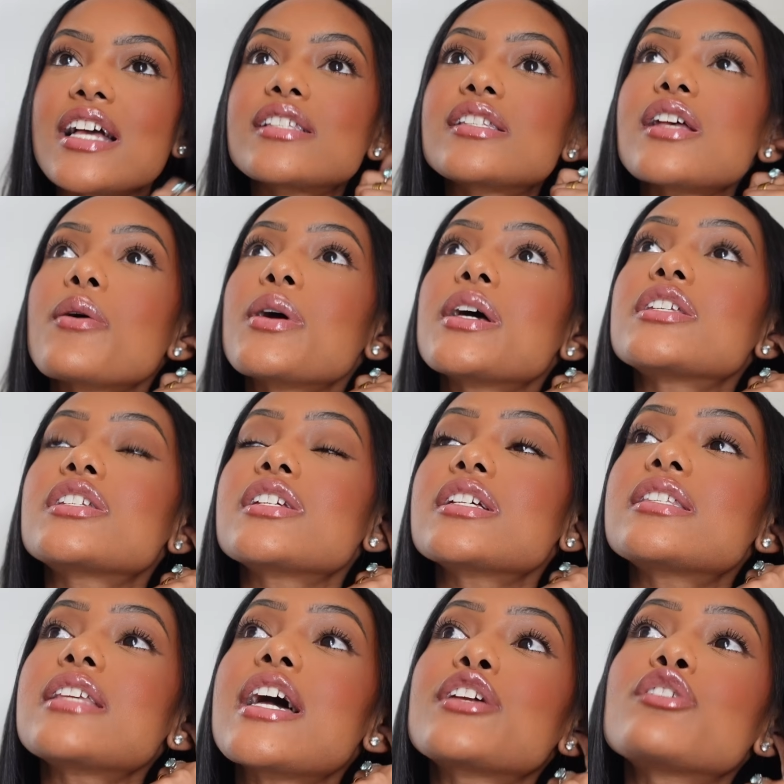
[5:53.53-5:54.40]
And so it's
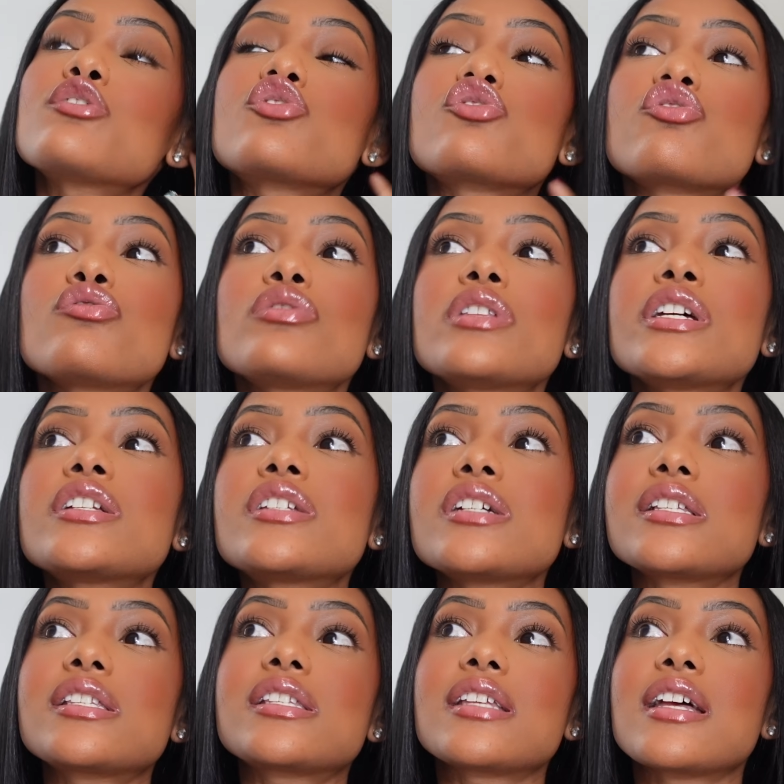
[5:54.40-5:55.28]
just like, you truly
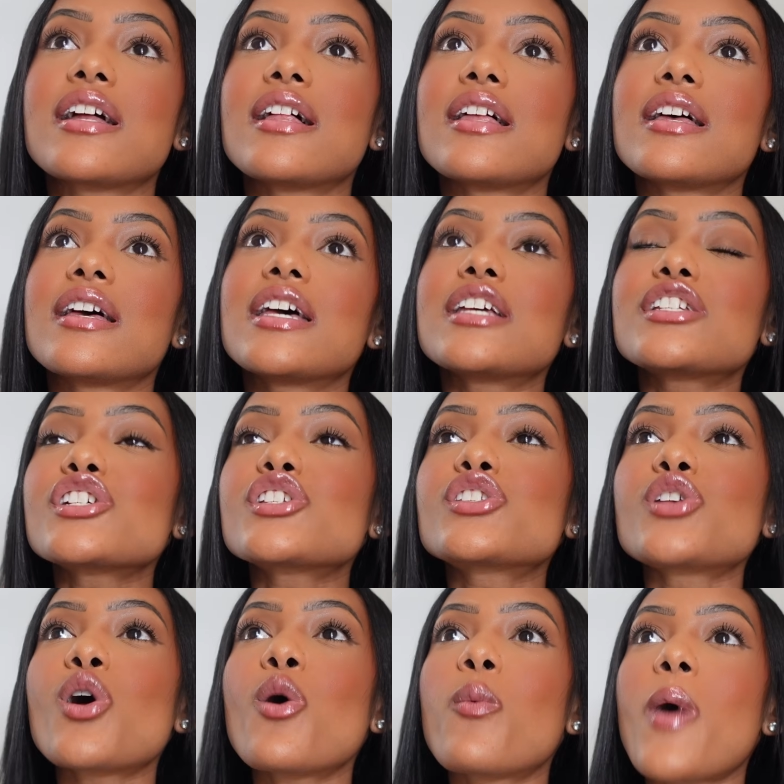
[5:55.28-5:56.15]
just, it's
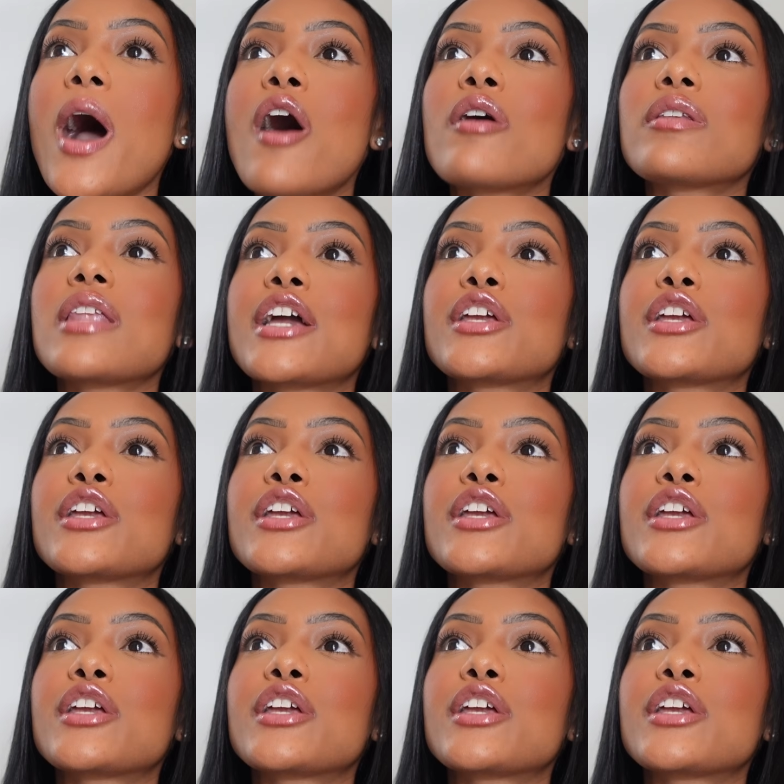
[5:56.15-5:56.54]
just so wild.